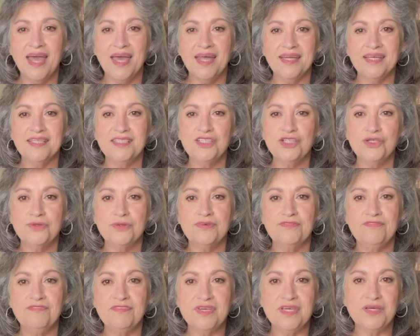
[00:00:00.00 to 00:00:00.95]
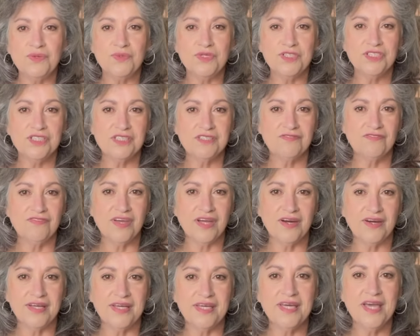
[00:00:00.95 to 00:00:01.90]
and into a V, which is
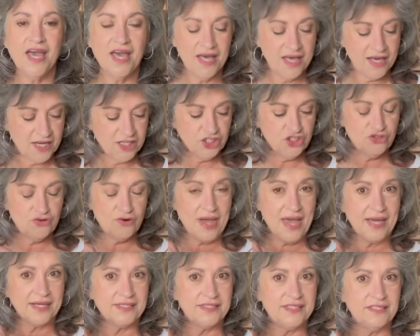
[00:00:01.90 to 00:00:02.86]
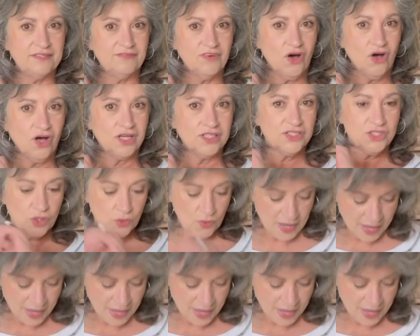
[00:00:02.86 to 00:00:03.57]
very attractive. Also